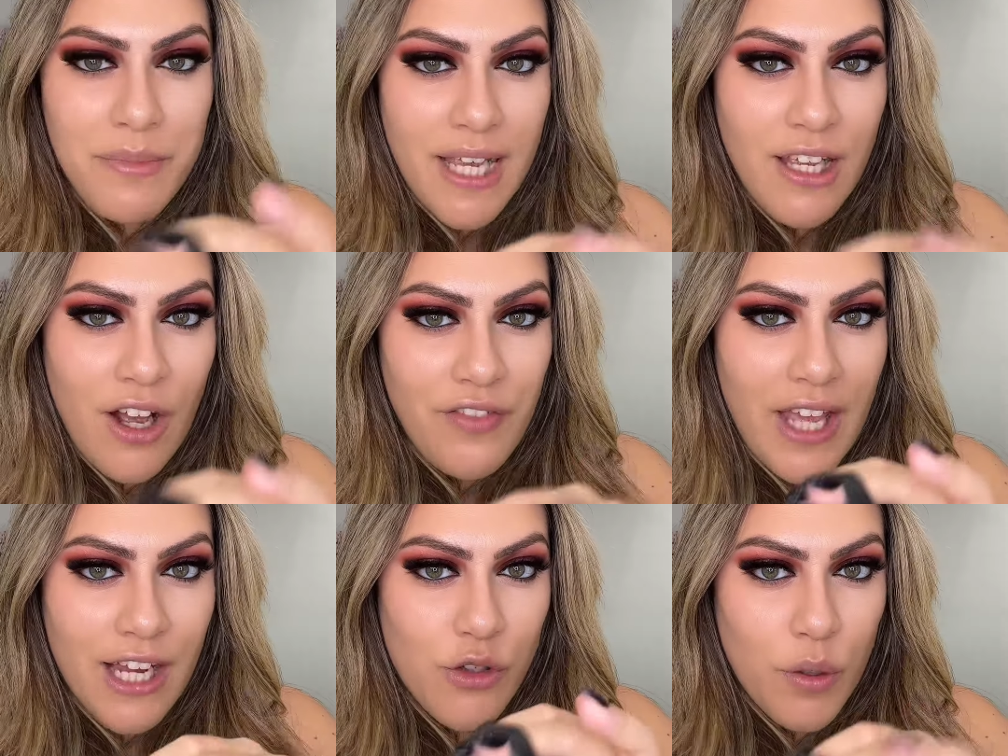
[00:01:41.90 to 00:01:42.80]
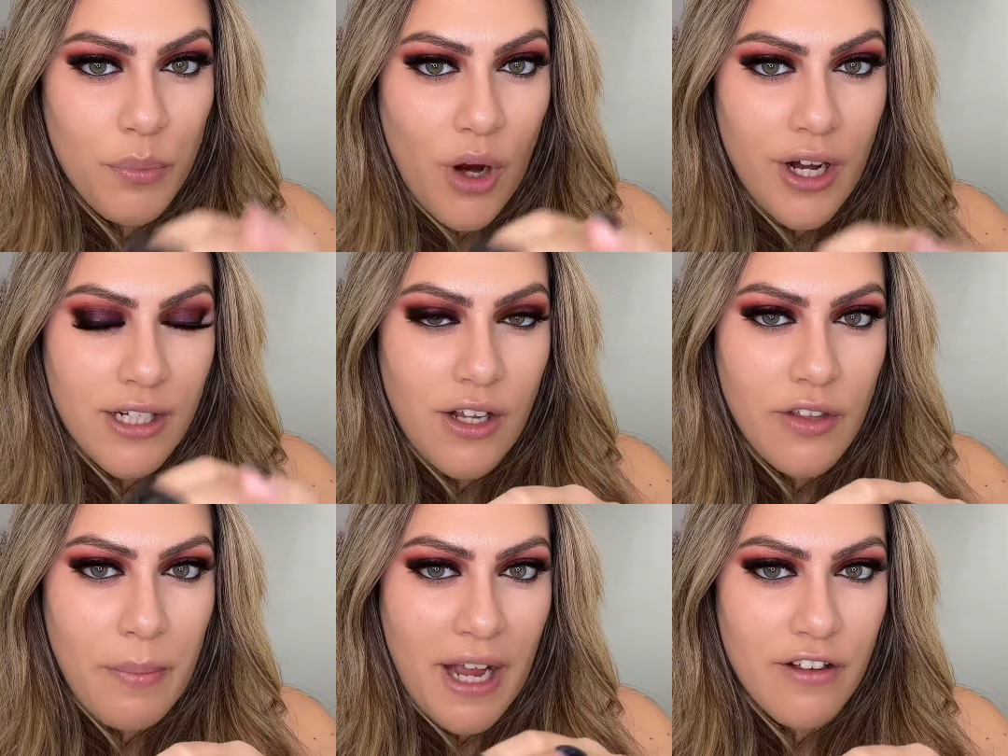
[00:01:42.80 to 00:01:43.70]
I'm taking out the extra product
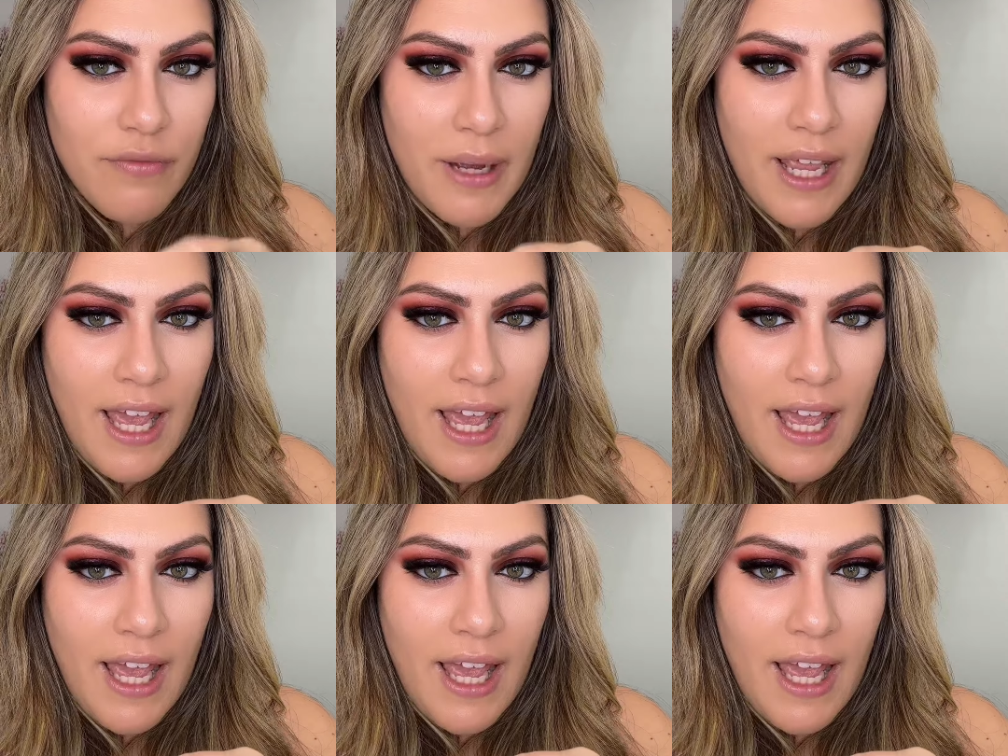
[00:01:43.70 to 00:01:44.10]
on the back of my